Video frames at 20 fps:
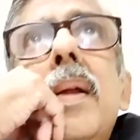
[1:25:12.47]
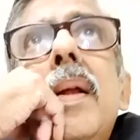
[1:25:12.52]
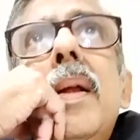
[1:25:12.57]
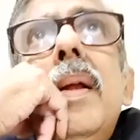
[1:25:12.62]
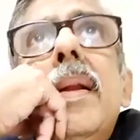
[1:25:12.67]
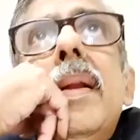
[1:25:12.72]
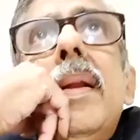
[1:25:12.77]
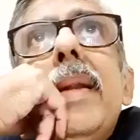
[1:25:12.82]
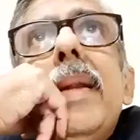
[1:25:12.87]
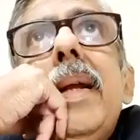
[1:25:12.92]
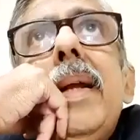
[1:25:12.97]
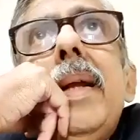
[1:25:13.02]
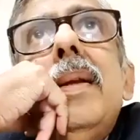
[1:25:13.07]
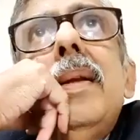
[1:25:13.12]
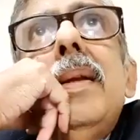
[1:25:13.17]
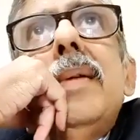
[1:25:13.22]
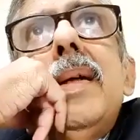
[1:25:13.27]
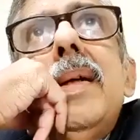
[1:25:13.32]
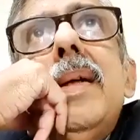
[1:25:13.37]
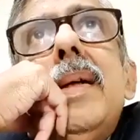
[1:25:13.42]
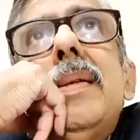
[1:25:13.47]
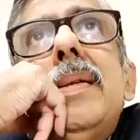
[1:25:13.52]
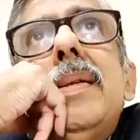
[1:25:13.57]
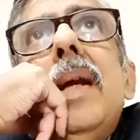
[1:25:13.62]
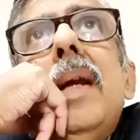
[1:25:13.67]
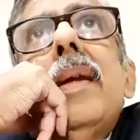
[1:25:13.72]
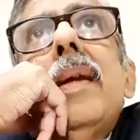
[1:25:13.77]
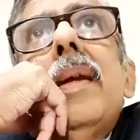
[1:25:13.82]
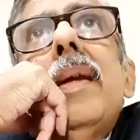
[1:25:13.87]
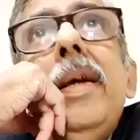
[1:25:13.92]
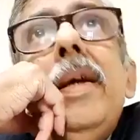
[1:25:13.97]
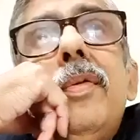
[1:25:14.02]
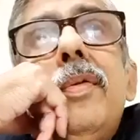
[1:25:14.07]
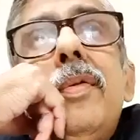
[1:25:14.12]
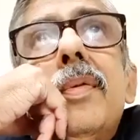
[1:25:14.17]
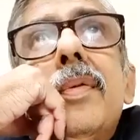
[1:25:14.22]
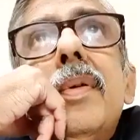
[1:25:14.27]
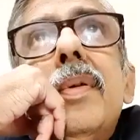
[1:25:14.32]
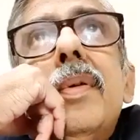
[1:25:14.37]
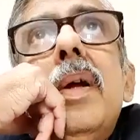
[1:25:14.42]
then the judge shall give
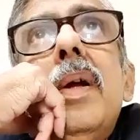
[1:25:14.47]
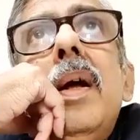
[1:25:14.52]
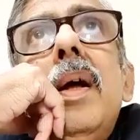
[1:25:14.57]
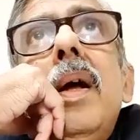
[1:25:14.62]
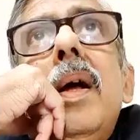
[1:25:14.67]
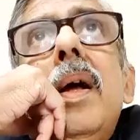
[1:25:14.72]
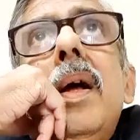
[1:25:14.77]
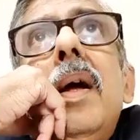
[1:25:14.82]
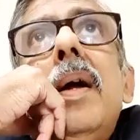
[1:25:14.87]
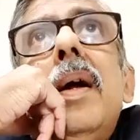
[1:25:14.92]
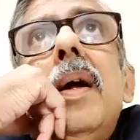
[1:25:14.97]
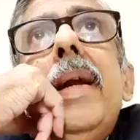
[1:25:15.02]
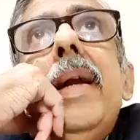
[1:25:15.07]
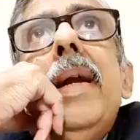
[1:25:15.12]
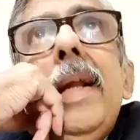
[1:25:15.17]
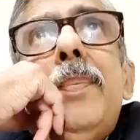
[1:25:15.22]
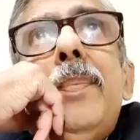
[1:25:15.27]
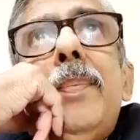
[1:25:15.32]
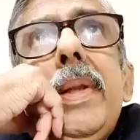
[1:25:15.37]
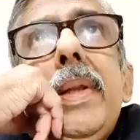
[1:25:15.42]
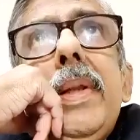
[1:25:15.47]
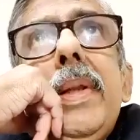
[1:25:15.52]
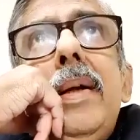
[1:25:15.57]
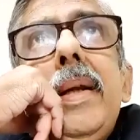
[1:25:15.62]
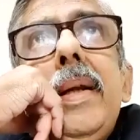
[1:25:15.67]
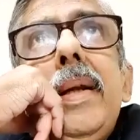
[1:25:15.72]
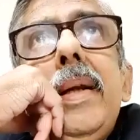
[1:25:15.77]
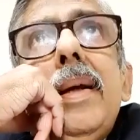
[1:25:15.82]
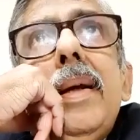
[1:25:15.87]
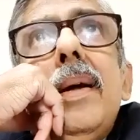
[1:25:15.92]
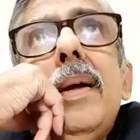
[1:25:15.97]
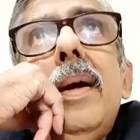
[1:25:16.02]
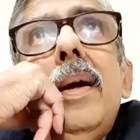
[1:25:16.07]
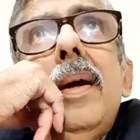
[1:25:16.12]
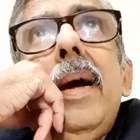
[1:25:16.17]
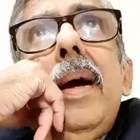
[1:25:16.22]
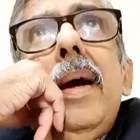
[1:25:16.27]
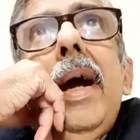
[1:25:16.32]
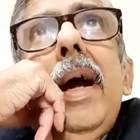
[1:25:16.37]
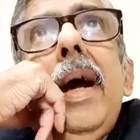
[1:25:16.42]
death penalty,
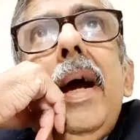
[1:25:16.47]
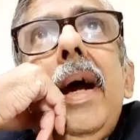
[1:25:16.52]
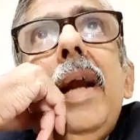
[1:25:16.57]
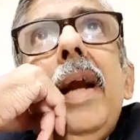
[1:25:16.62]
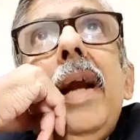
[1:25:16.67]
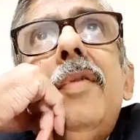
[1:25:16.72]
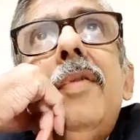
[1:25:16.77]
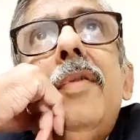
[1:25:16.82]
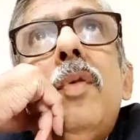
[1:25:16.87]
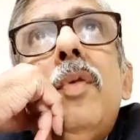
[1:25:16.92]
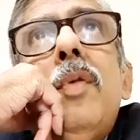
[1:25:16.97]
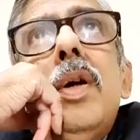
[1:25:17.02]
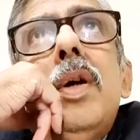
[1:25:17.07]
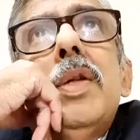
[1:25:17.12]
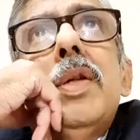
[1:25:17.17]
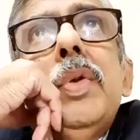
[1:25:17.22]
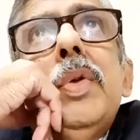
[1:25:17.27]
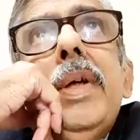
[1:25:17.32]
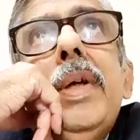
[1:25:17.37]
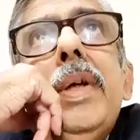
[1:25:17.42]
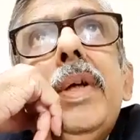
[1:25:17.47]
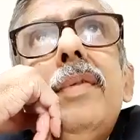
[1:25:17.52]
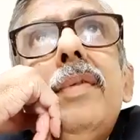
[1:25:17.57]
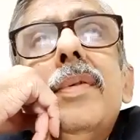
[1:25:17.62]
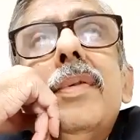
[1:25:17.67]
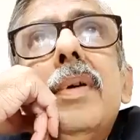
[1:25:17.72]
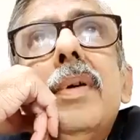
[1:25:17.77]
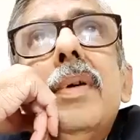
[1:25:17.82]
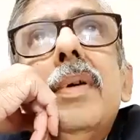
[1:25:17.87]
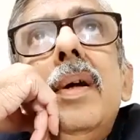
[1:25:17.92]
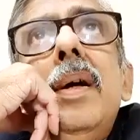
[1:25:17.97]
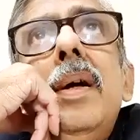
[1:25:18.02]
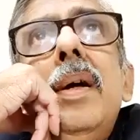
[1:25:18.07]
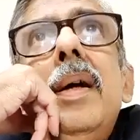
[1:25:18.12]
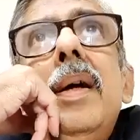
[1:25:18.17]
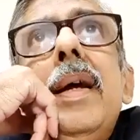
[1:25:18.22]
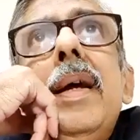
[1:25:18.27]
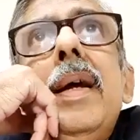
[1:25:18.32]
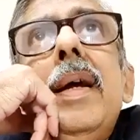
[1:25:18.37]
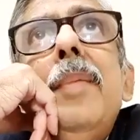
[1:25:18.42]
and if he wants to give
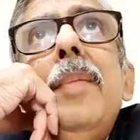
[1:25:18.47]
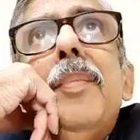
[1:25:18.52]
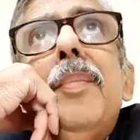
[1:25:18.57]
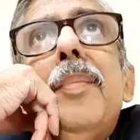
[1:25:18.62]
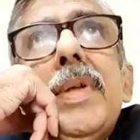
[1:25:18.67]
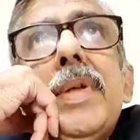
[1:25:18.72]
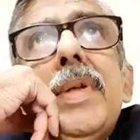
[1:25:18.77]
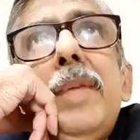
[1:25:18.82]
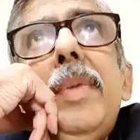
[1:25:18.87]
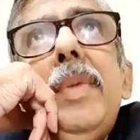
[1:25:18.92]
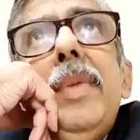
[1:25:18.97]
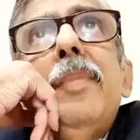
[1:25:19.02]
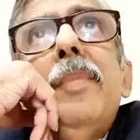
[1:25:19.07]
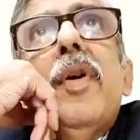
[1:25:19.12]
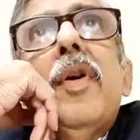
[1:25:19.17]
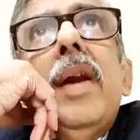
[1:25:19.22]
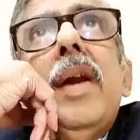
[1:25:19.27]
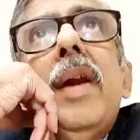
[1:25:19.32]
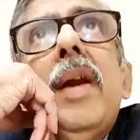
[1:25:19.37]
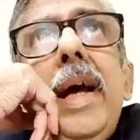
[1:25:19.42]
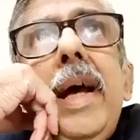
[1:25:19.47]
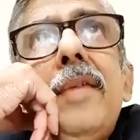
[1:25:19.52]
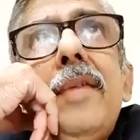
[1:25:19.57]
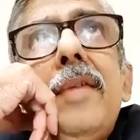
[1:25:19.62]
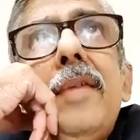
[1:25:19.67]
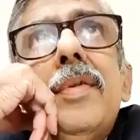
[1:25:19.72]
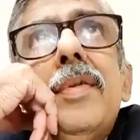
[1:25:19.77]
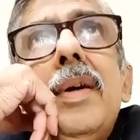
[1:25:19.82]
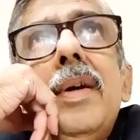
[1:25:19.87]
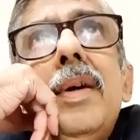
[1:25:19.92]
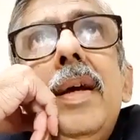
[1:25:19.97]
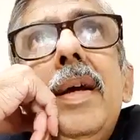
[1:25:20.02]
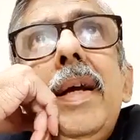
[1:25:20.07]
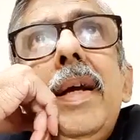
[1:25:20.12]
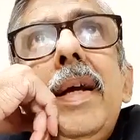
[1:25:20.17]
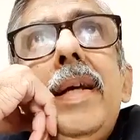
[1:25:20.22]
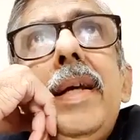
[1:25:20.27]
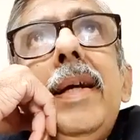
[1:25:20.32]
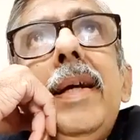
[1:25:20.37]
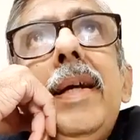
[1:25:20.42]
imprisonment for life,
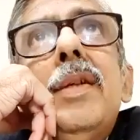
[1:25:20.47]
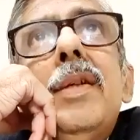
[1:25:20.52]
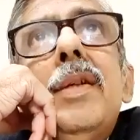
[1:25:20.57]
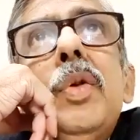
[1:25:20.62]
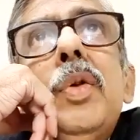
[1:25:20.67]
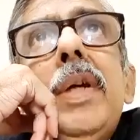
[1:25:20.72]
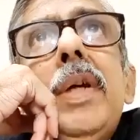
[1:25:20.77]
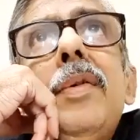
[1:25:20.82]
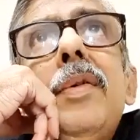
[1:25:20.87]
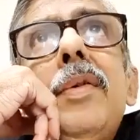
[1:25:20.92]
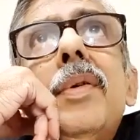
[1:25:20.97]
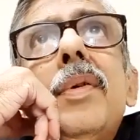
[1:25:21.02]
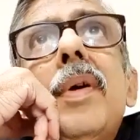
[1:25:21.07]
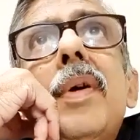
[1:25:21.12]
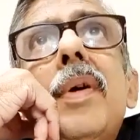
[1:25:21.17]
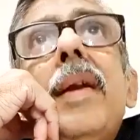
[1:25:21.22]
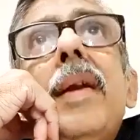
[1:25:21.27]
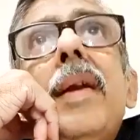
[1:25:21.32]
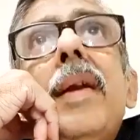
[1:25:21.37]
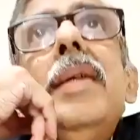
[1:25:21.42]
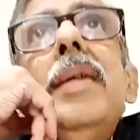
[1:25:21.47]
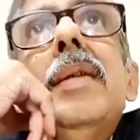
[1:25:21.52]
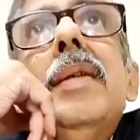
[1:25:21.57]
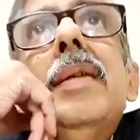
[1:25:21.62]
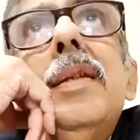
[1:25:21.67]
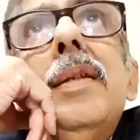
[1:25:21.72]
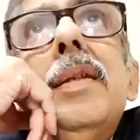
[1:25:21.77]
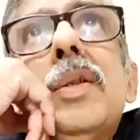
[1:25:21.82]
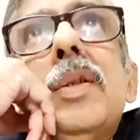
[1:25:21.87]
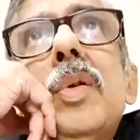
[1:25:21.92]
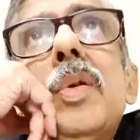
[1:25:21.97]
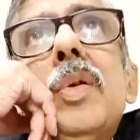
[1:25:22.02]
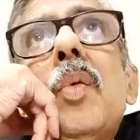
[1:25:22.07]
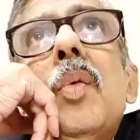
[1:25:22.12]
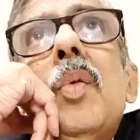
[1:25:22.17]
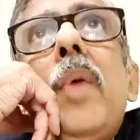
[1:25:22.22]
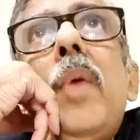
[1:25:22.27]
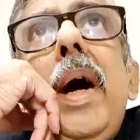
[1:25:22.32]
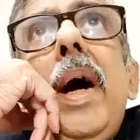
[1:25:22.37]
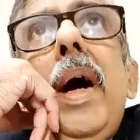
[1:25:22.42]
he has to give reasons
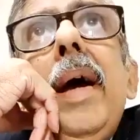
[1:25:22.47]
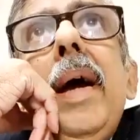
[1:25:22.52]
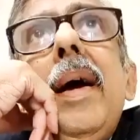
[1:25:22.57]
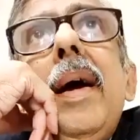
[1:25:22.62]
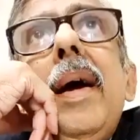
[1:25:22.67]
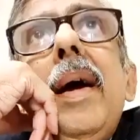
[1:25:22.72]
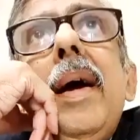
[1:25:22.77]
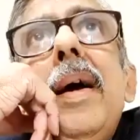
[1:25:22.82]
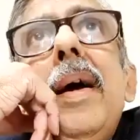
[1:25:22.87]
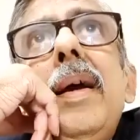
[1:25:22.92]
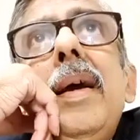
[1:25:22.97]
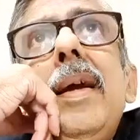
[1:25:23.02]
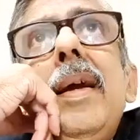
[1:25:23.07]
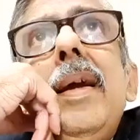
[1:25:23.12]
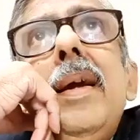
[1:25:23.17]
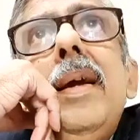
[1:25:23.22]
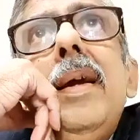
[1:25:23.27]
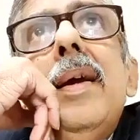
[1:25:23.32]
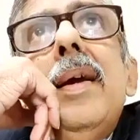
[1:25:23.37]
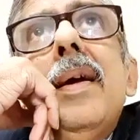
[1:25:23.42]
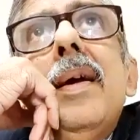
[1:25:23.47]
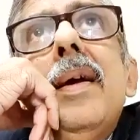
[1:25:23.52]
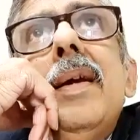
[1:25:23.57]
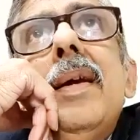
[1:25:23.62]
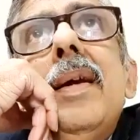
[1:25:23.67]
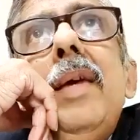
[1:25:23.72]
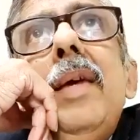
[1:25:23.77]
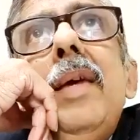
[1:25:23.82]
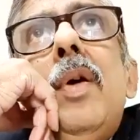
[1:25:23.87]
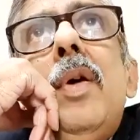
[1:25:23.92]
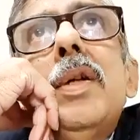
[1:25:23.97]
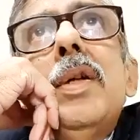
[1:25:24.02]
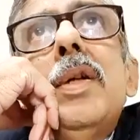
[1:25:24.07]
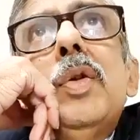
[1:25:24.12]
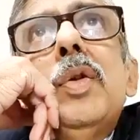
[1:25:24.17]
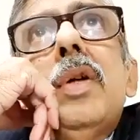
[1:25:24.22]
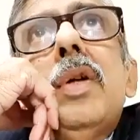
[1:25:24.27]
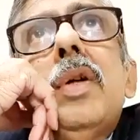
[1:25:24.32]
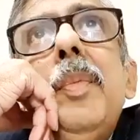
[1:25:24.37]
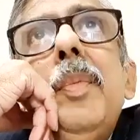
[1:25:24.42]
why he wants to
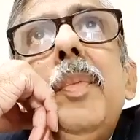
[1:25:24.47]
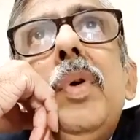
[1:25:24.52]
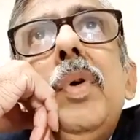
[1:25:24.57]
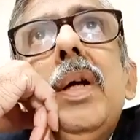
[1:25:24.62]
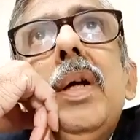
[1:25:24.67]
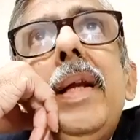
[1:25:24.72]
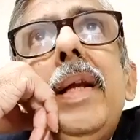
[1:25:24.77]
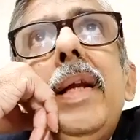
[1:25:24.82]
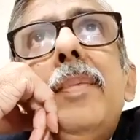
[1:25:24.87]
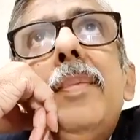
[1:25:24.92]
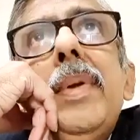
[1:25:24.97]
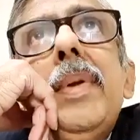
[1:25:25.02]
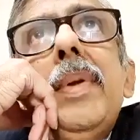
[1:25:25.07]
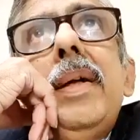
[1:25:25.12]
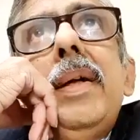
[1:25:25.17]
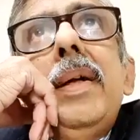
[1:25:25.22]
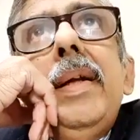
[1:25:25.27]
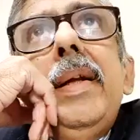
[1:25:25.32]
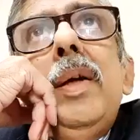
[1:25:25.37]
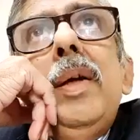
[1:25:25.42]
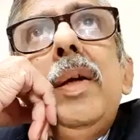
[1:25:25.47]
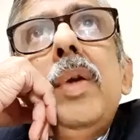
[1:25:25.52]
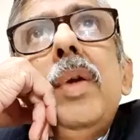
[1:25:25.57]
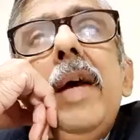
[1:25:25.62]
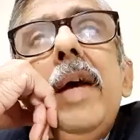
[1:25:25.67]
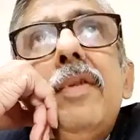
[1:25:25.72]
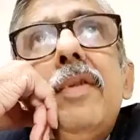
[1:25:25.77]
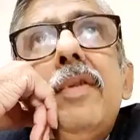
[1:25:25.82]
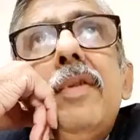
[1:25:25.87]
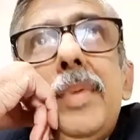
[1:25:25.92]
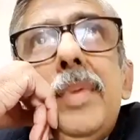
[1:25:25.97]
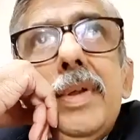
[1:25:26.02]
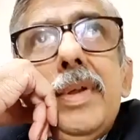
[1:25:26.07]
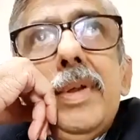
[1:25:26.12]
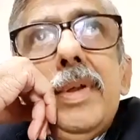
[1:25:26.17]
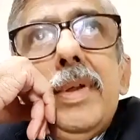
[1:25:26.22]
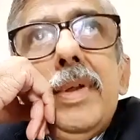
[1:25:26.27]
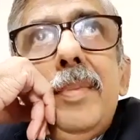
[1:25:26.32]
commute the death penalty to life imprisonment.